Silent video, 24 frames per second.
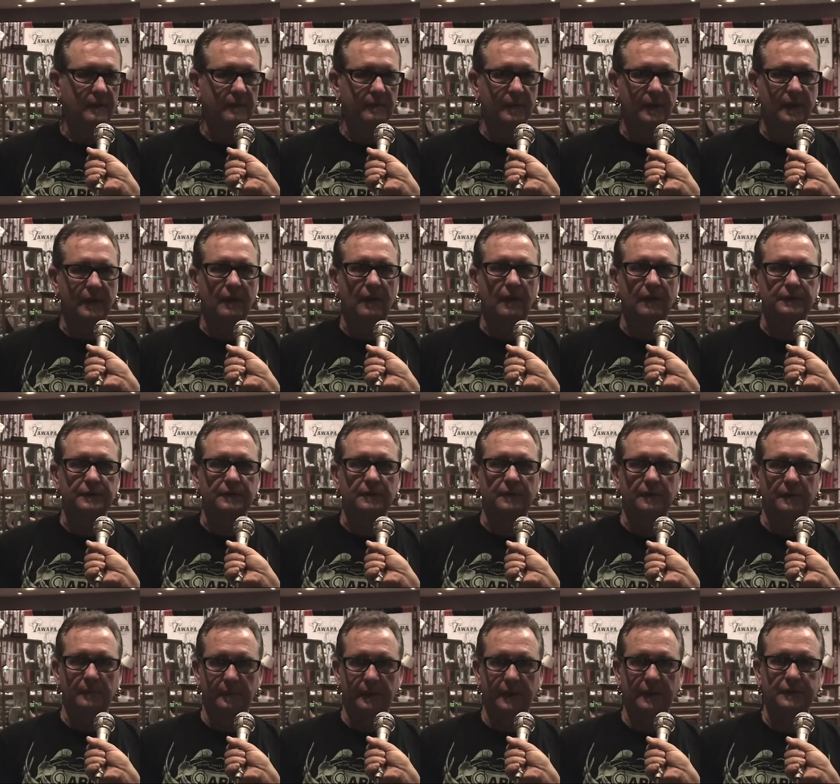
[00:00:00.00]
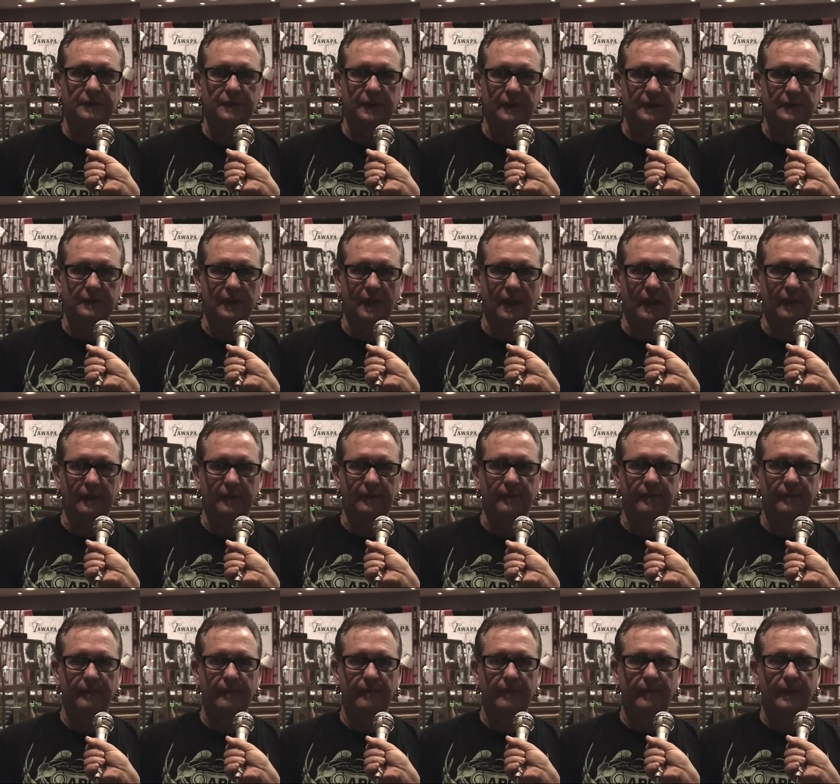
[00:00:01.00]
but also the piercing side.
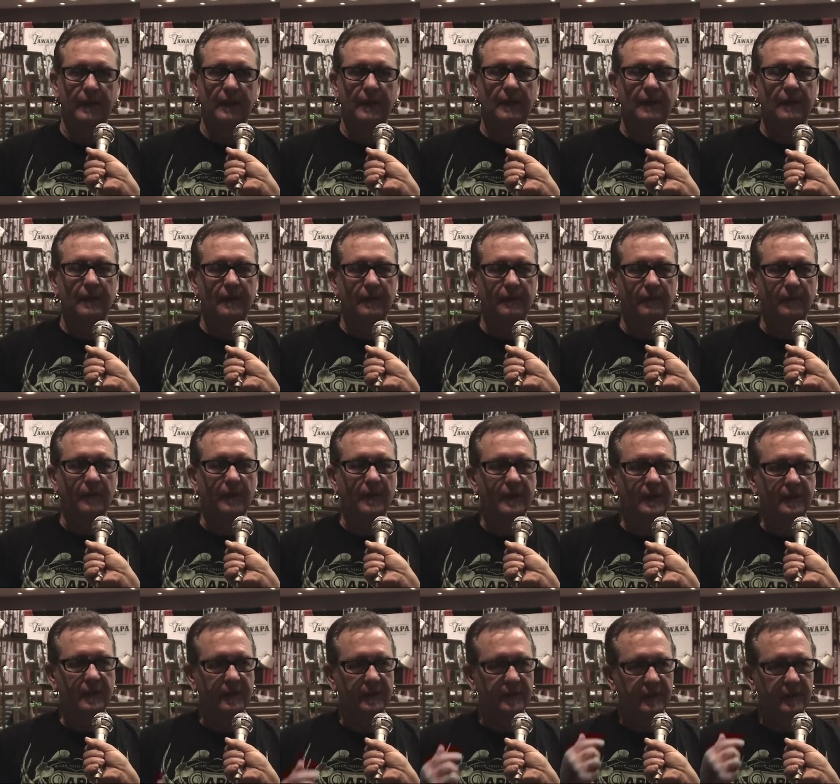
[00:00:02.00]
One of the